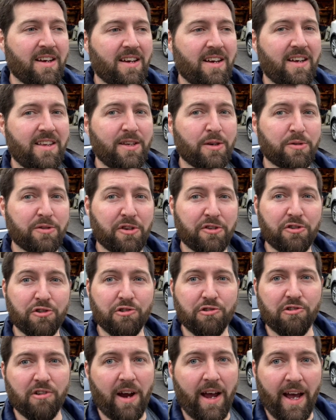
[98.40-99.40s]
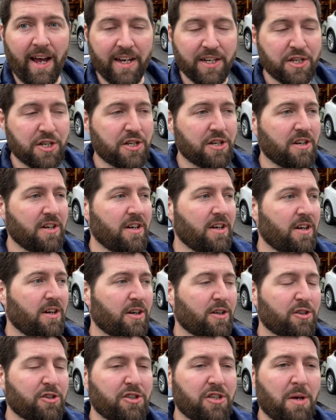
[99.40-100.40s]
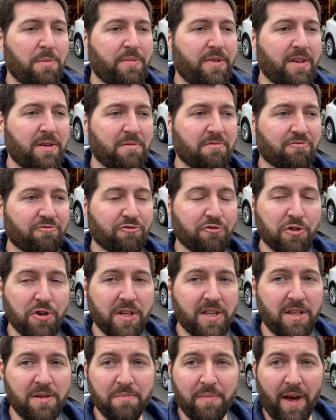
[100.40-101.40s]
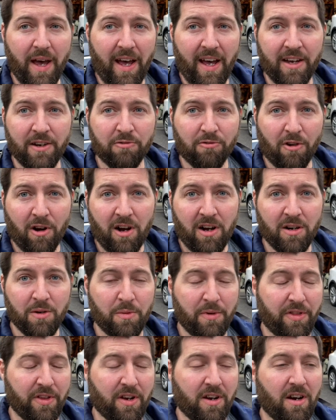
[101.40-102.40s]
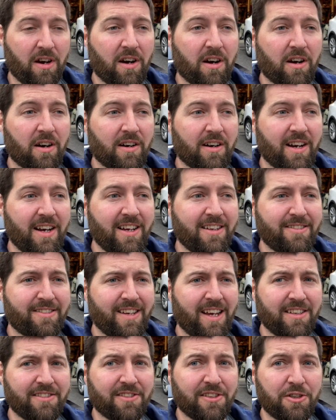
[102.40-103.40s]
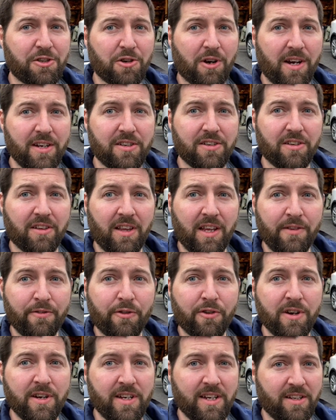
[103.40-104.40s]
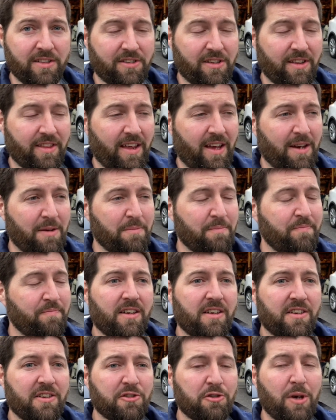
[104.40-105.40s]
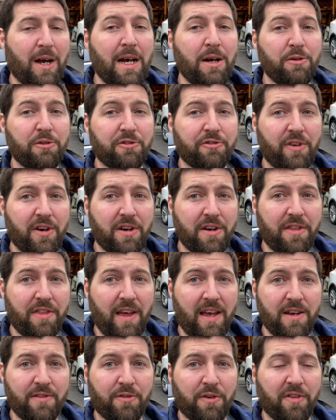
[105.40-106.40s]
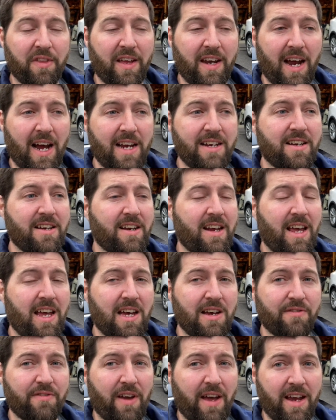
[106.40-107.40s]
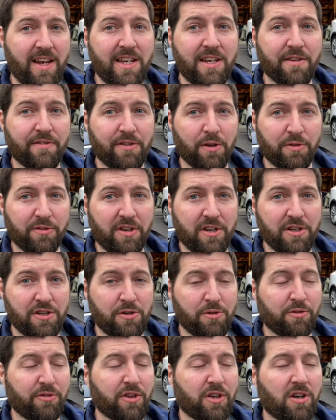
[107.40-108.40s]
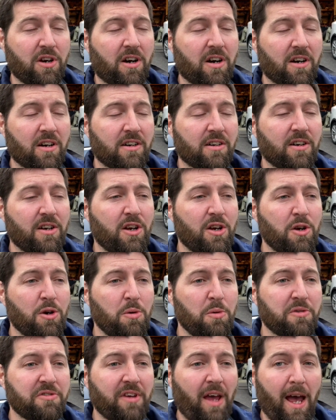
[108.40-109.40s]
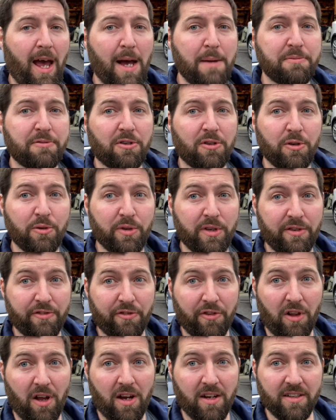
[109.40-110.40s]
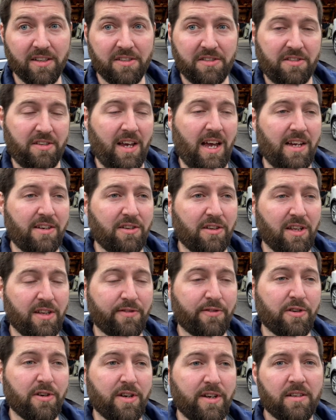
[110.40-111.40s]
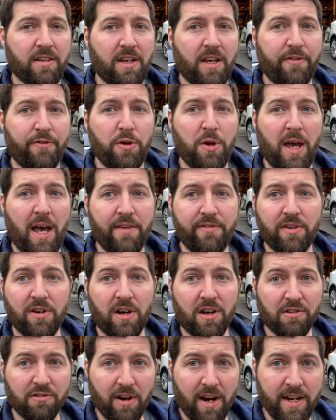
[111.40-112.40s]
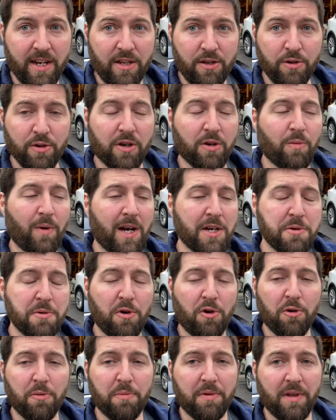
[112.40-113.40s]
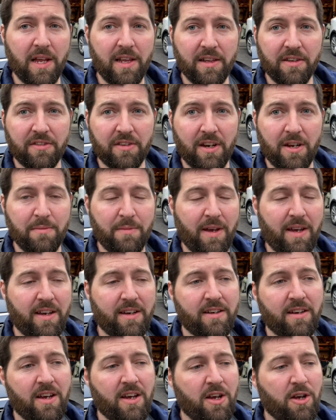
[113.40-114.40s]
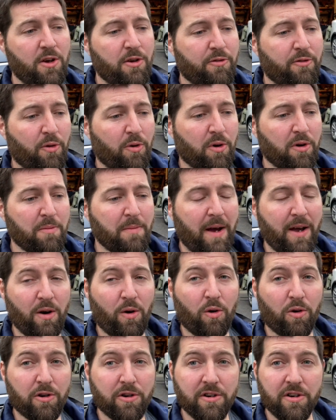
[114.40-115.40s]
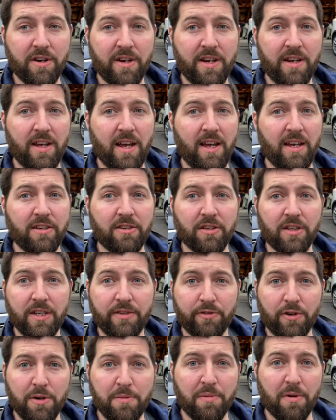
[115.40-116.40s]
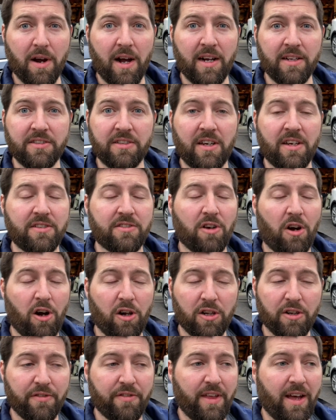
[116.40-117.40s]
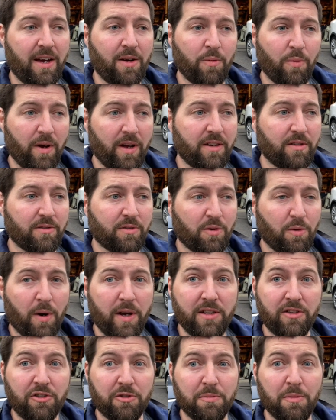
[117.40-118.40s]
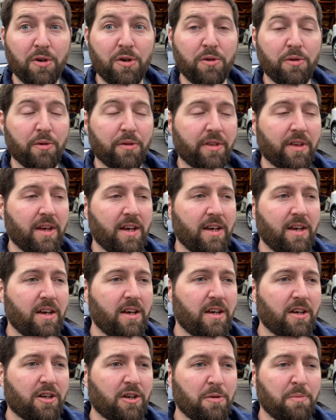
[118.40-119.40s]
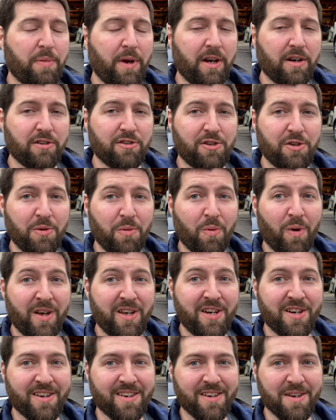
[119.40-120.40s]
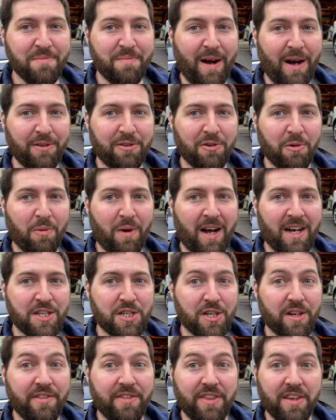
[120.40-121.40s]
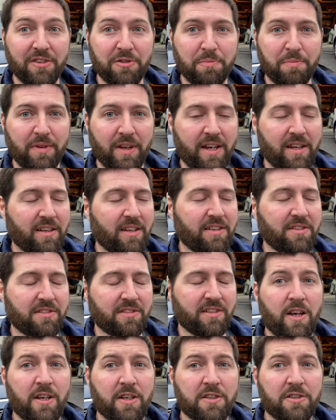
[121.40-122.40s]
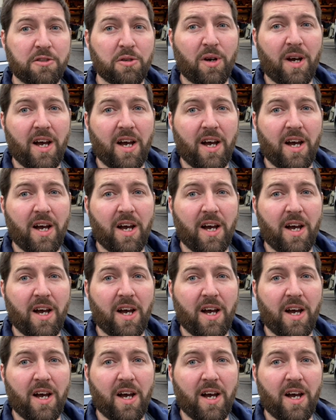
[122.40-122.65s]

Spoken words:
and there was a scratch or something really bad wrong with the car and Tesla tried delivering it to them. So I was very thankful that I didn't have any of those issues. The car was absolutely flawless at delivery. If you haven't already, you can watch my whole playlist that I made for my ordering and delivery process. All of that went quite smooth compared to what you're about to watch in this playlist. So